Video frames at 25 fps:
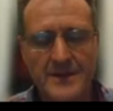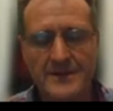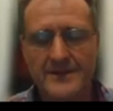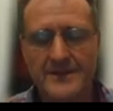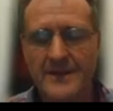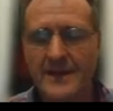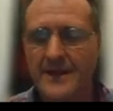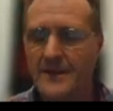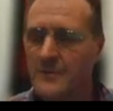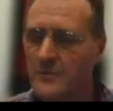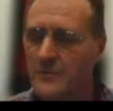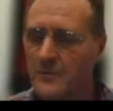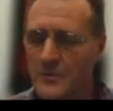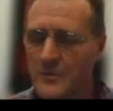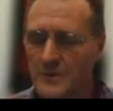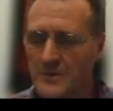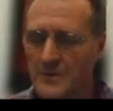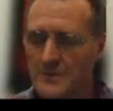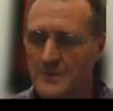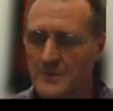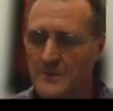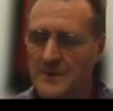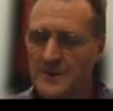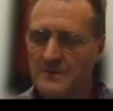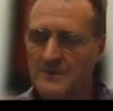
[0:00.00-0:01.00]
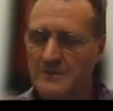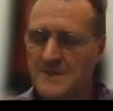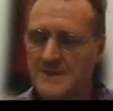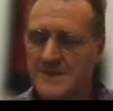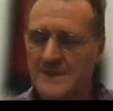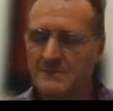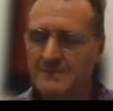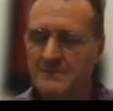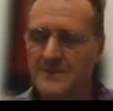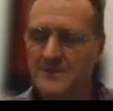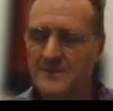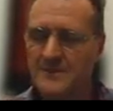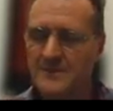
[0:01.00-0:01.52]
but they wouldn't be
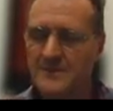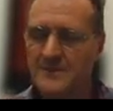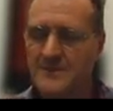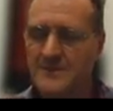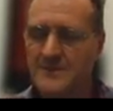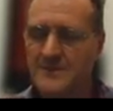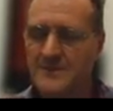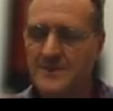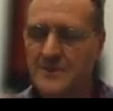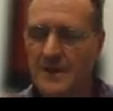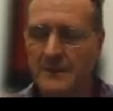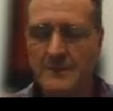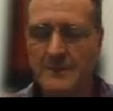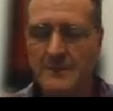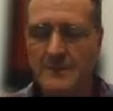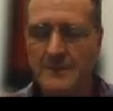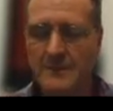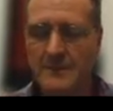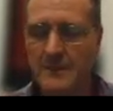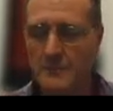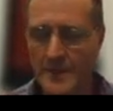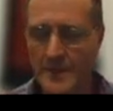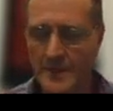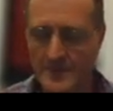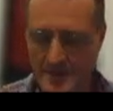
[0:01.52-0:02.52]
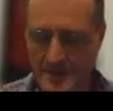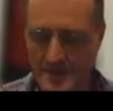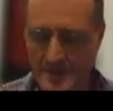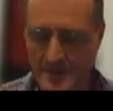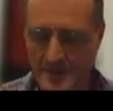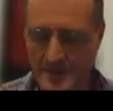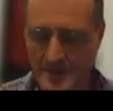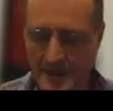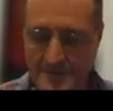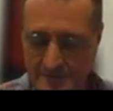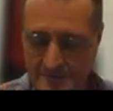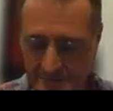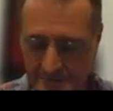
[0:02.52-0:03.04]
receptive to,
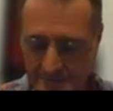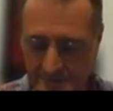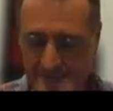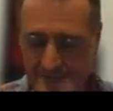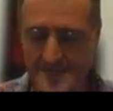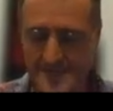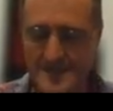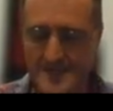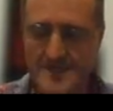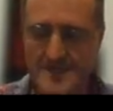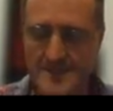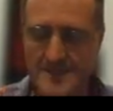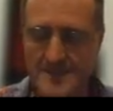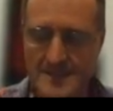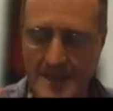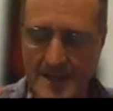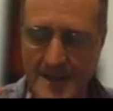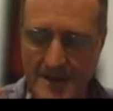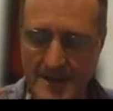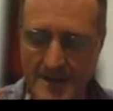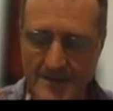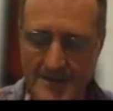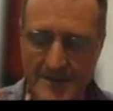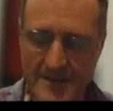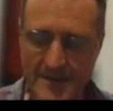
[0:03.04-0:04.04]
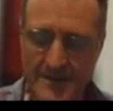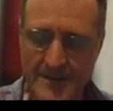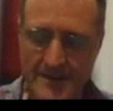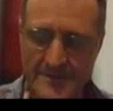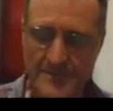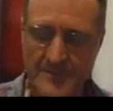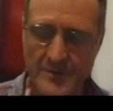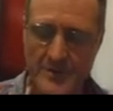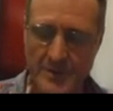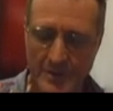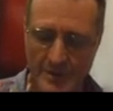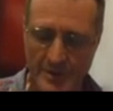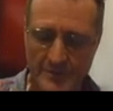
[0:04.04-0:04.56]
I could visit,
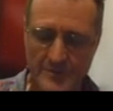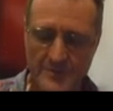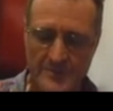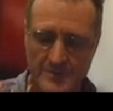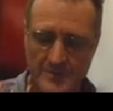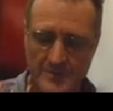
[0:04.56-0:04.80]
you